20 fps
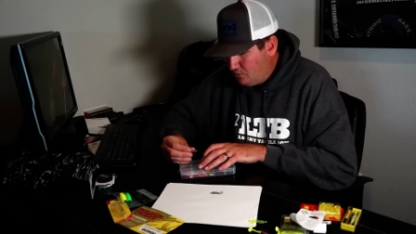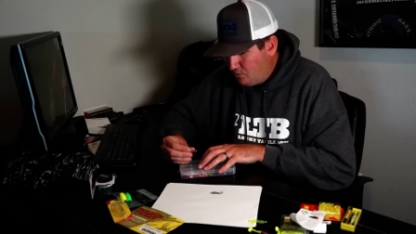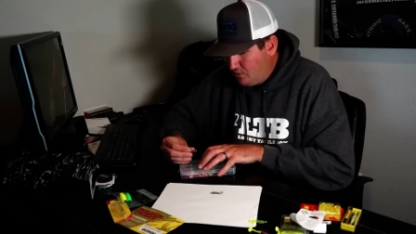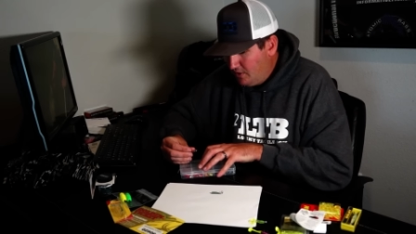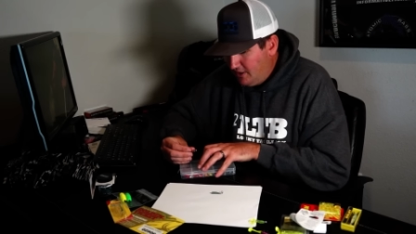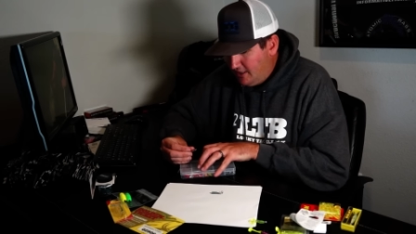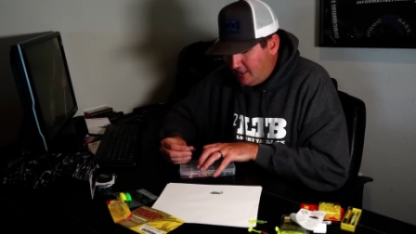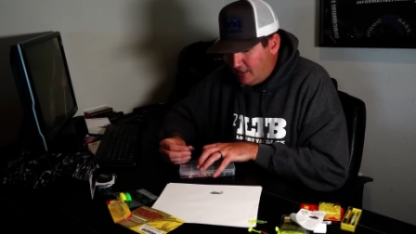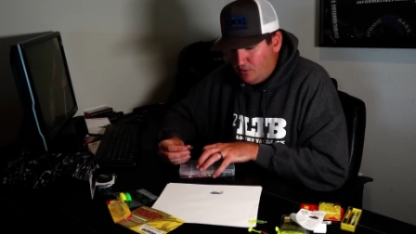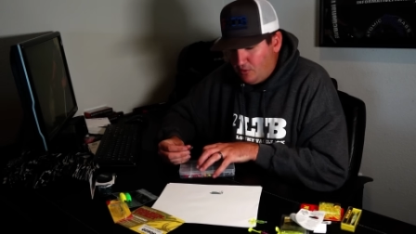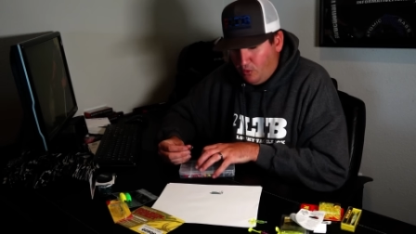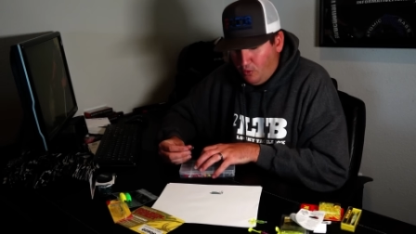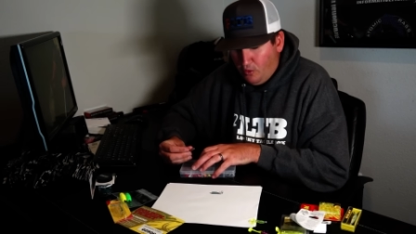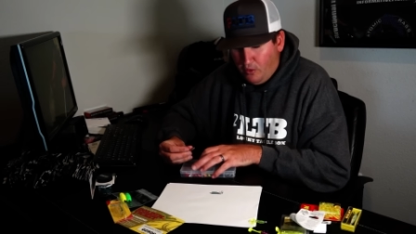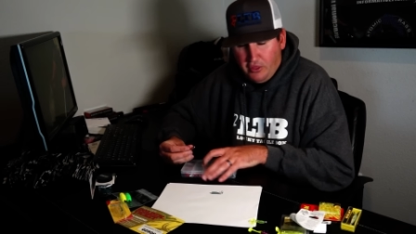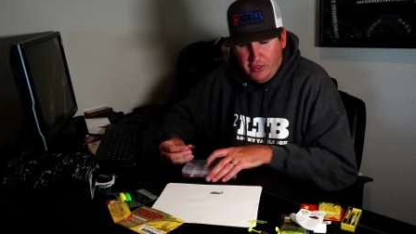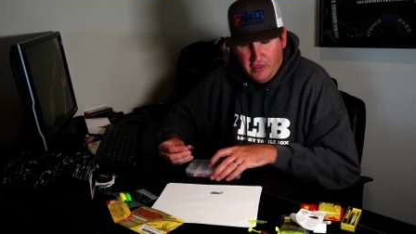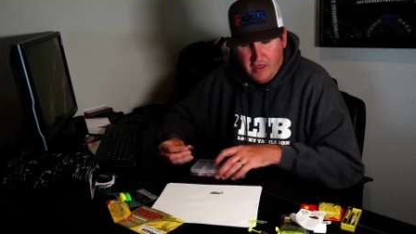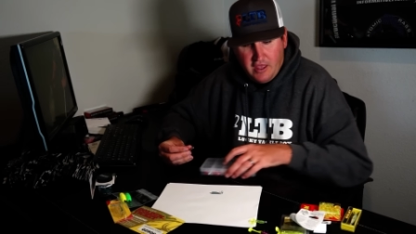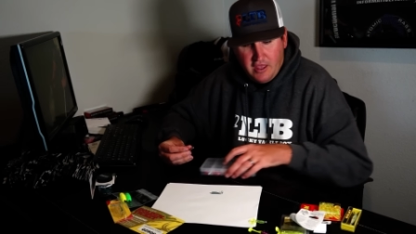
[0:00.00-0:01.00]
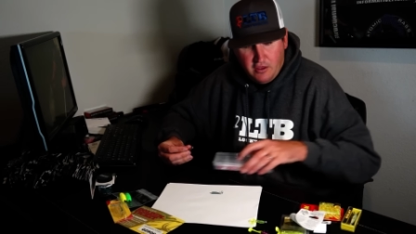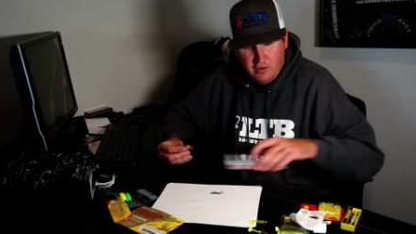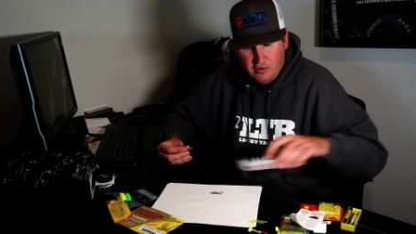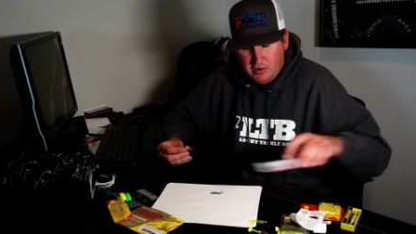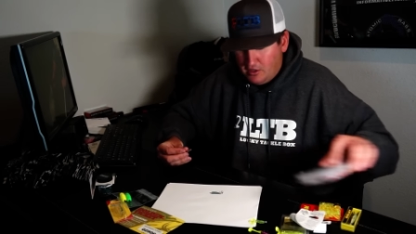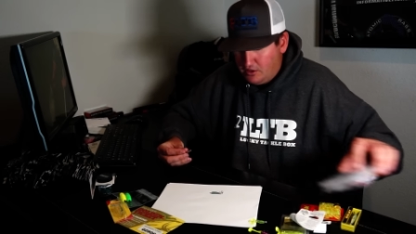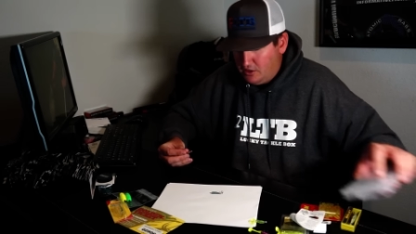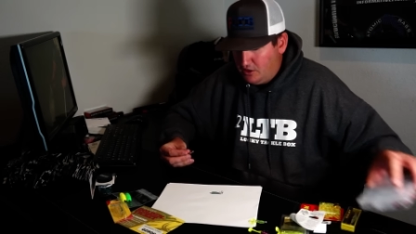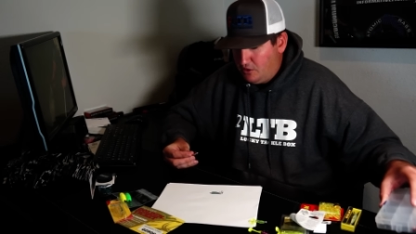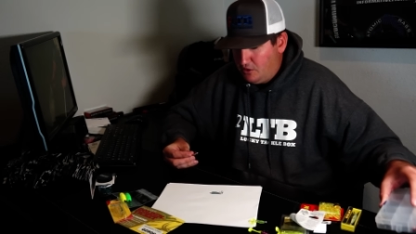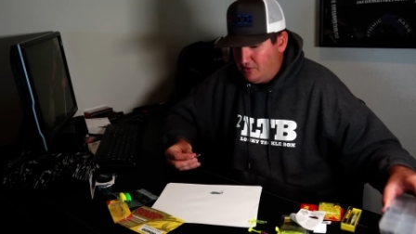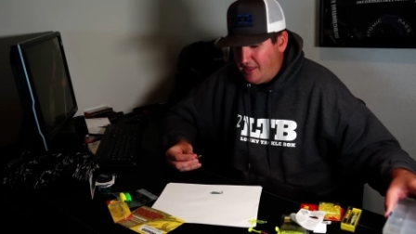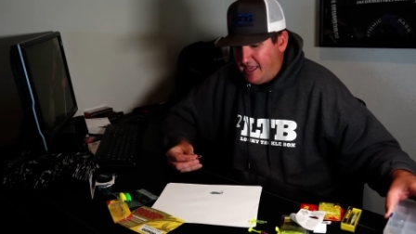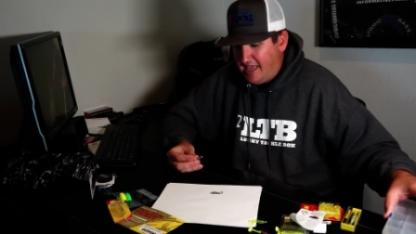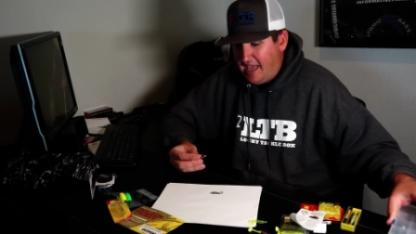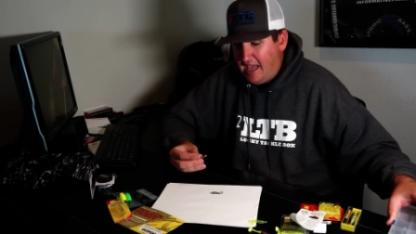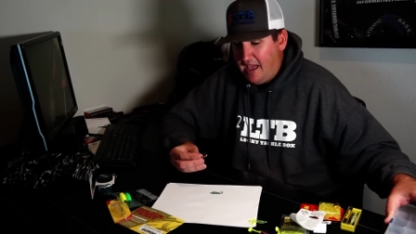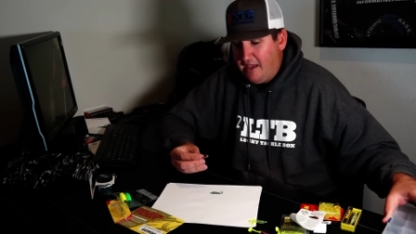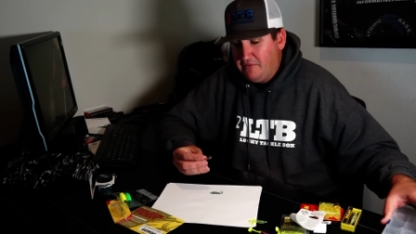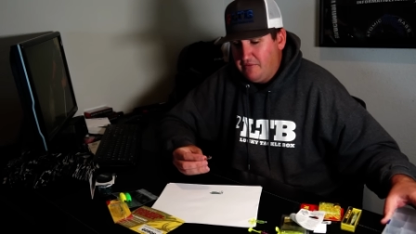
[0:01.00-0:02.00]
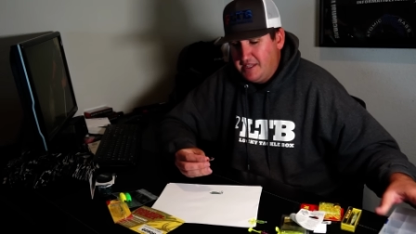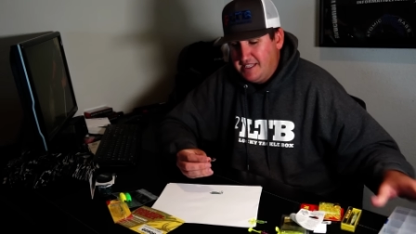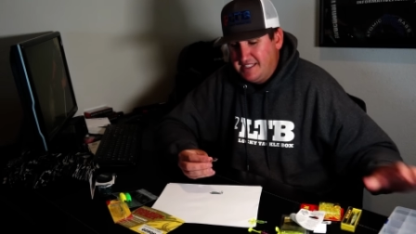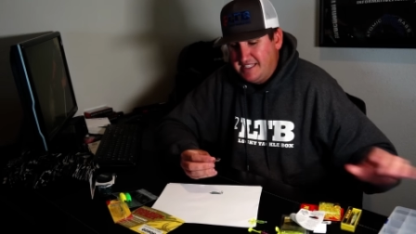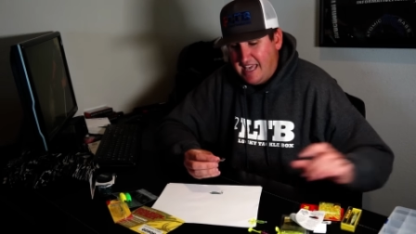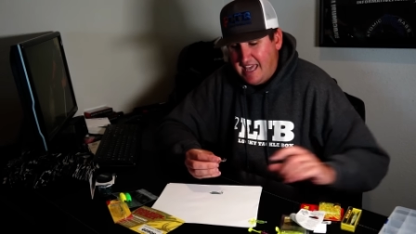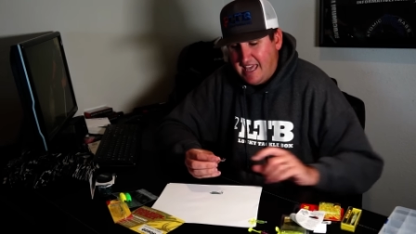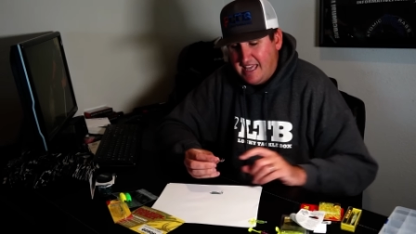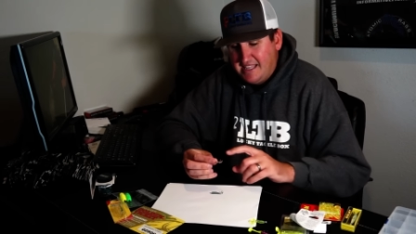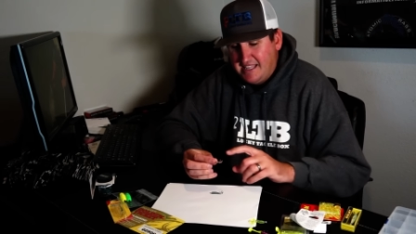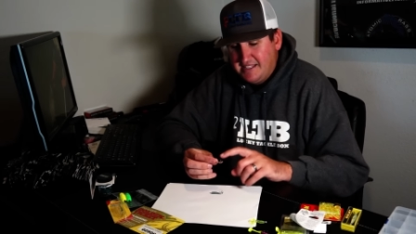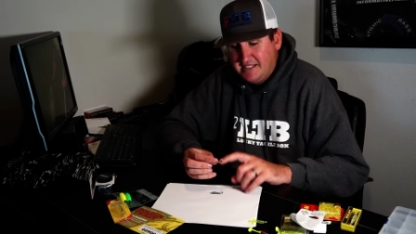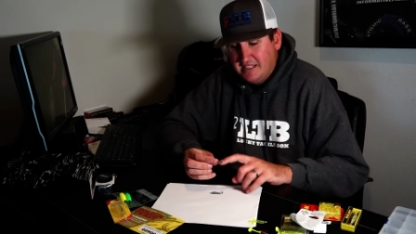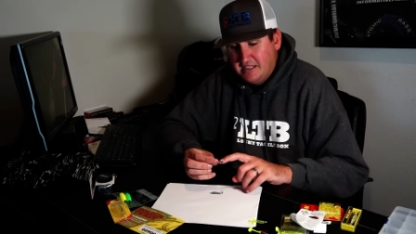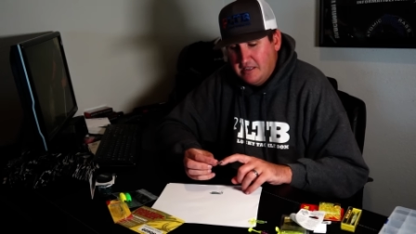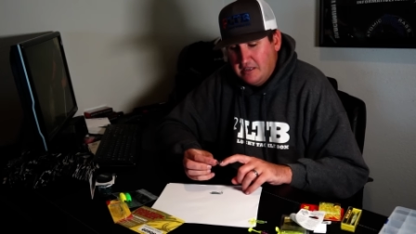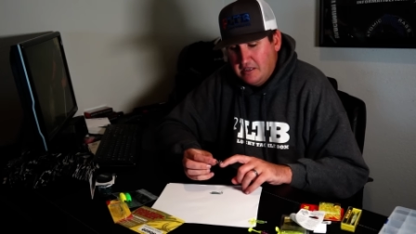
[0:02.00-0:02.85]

really cool thing you can do. They have these heads